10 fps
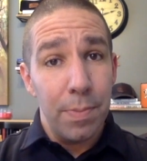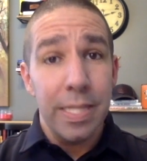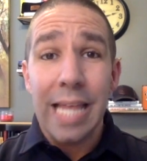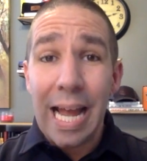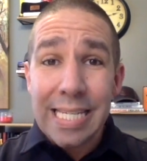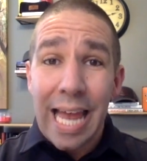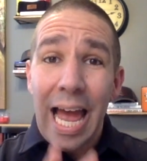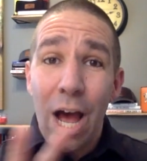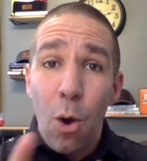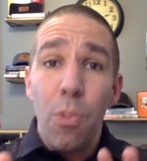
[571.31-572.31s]
But that's
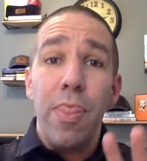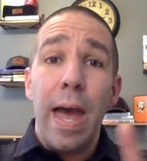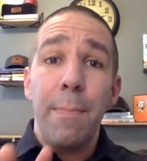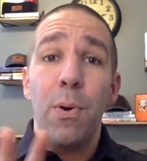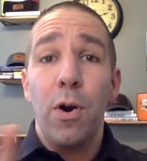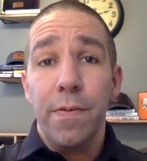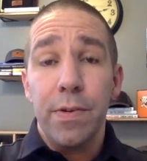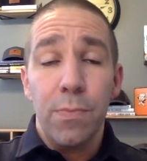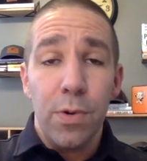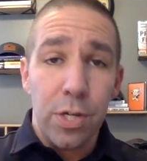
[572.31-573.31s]
how that part of
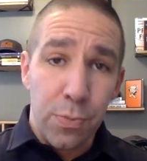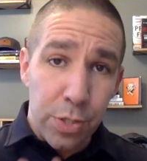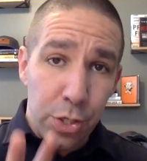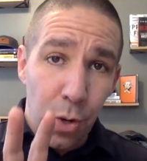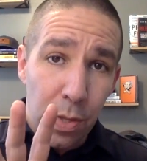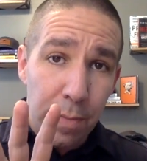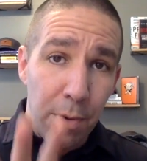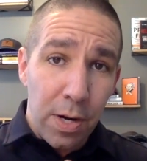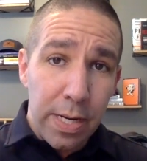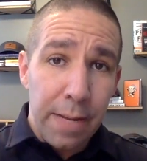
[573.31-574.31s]
it works. Once you go on the
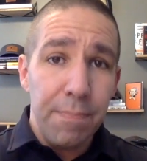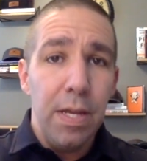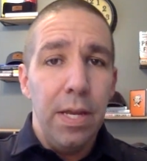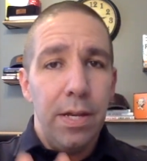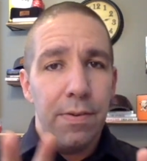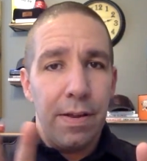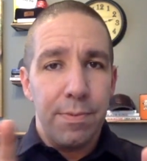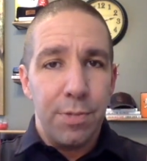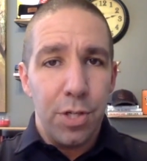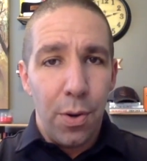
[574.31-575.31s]
market, you have some
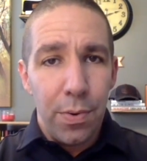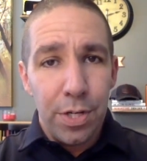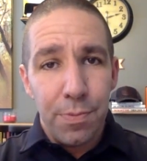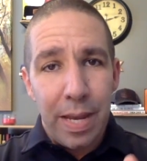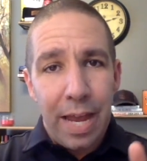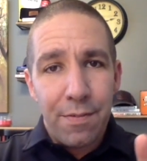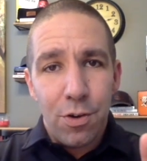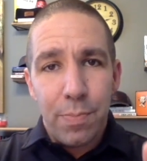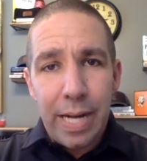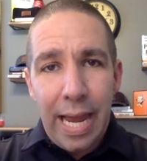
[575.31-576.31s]
showings, you may have an
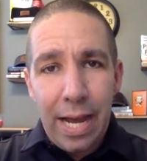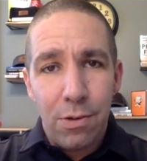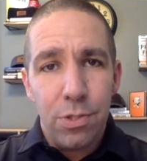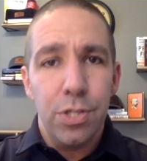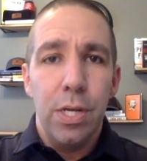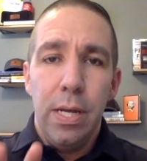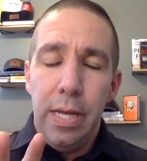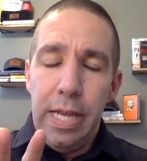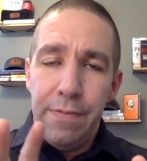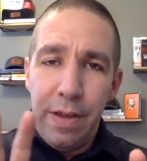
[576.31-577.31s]
open house.
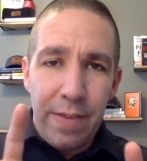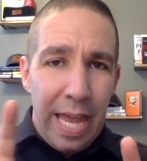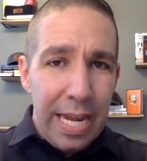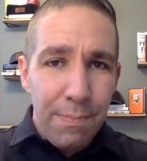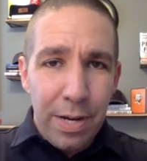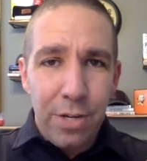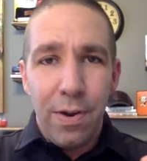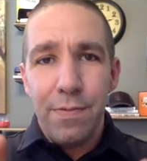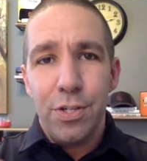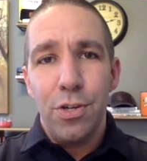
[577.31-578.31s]
If you have anybody who
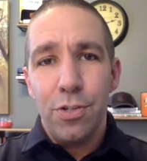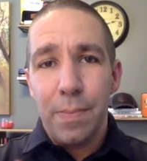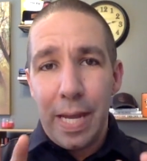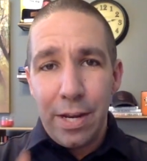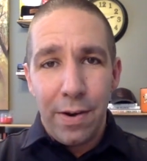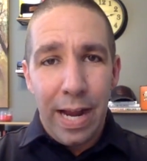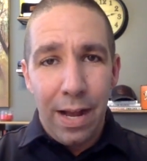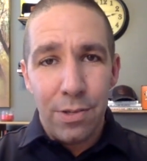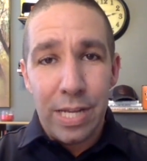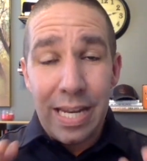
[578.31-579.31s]
ever shows up at your
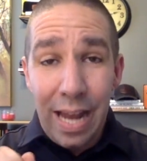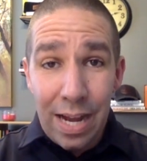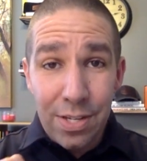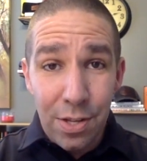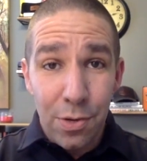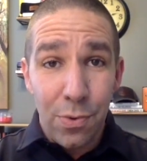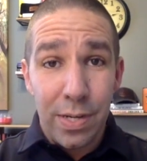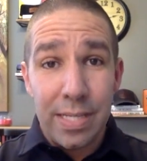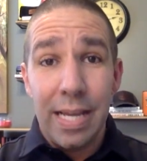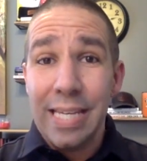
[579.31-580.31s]
house and knocks on the door and
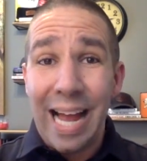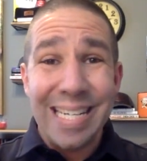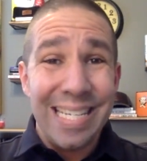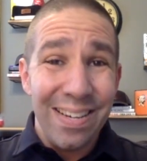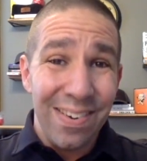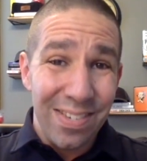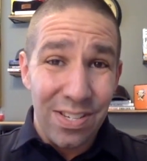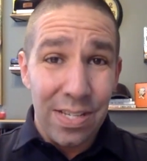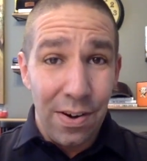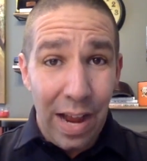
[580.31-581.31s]
says, I see
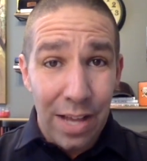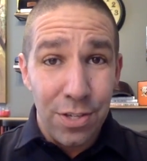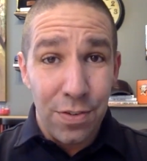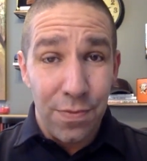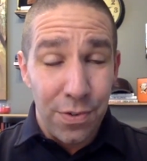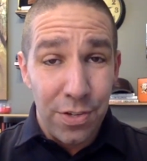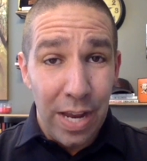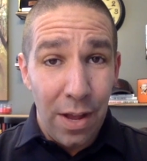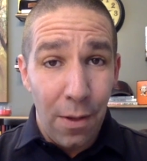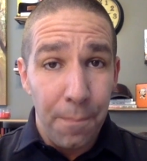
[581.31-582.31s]
your house is for
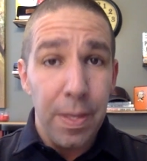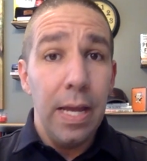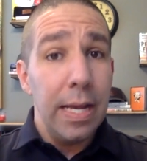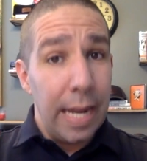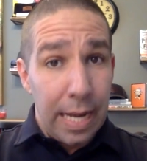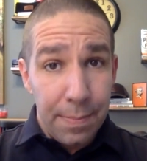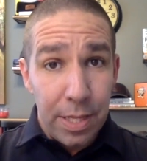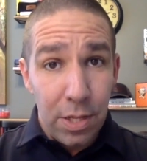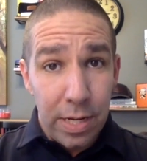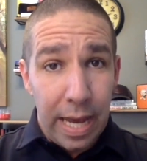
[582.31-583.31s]
sale, can I come and
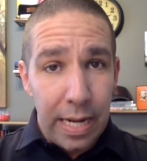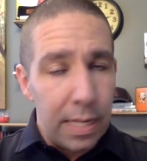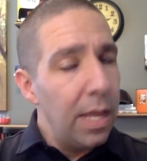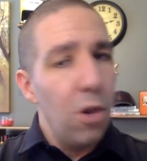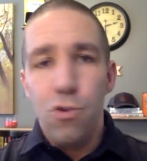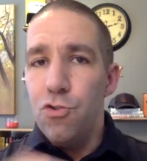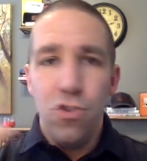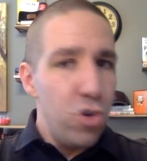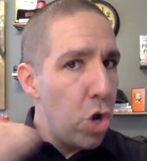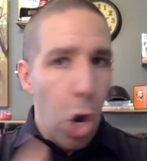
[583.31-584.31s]
look at it?
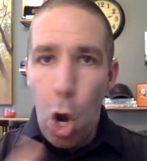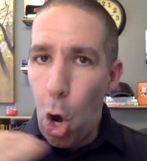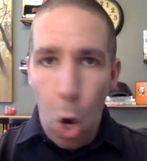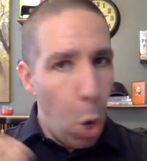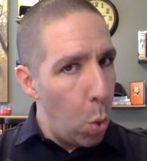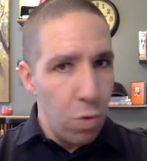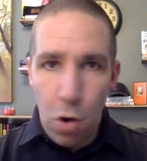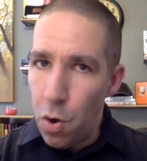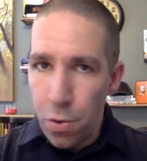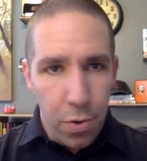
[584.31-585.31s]
No.
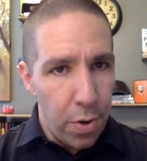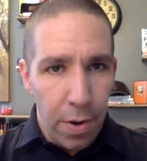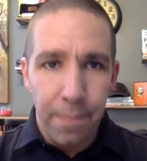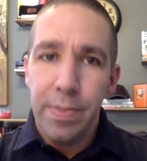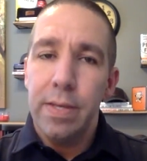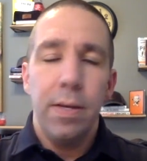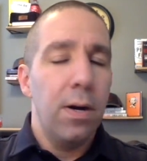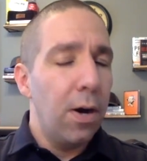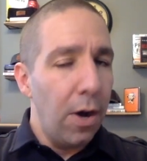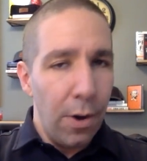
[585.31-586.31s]

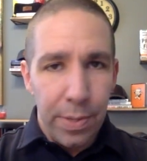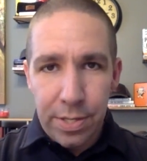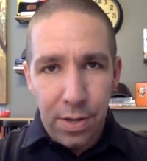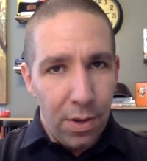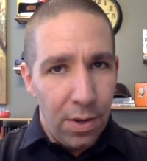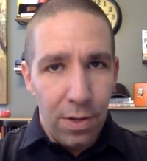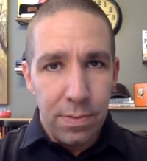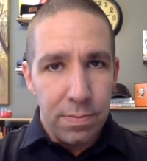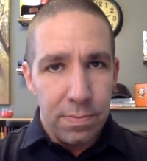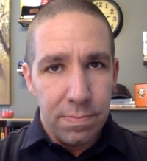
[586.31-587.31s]
Always call
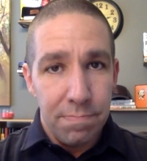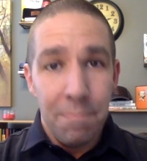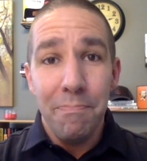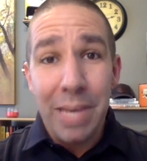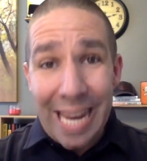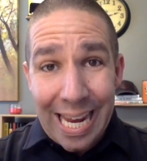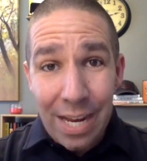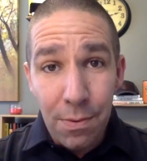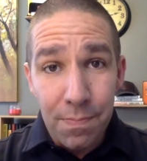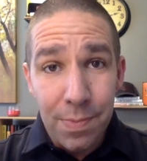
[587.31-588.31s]
me
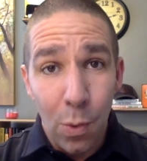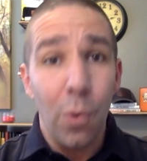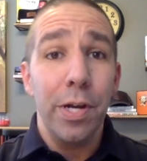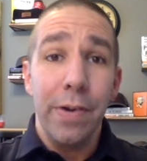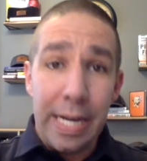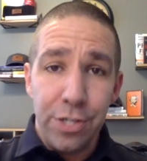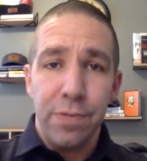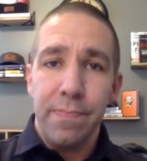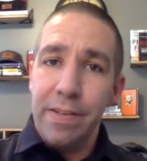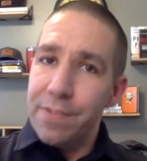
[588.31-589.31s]
or your agent,
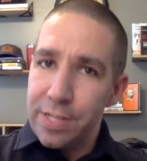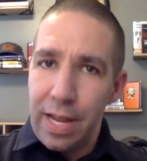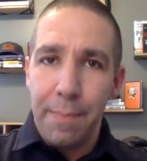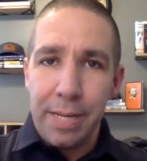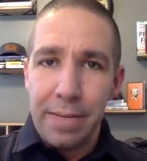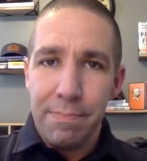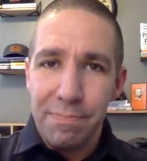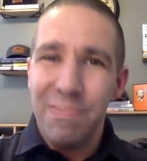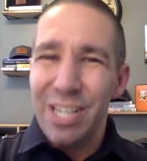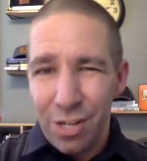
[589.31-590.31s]
if it's not me,
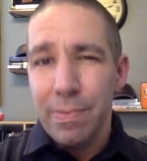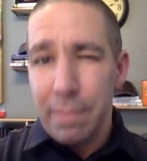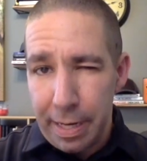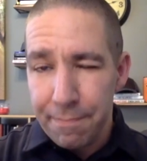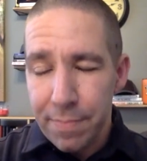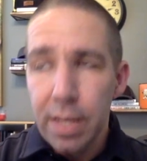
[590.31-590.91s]
but it should be me.